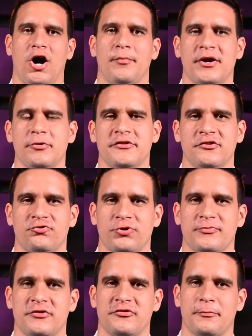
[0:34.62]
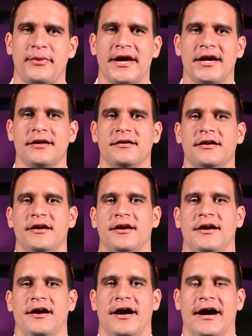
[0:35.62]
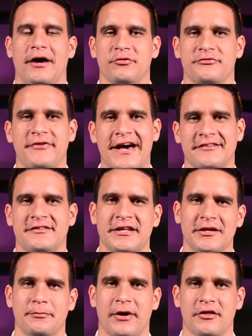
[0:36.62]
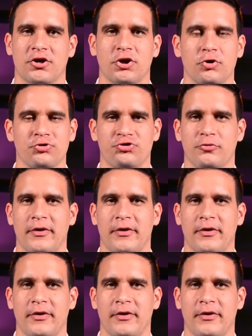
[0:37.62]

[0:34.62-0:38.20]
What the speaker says: On my recent trip to Japan, I was fascinated by the culture,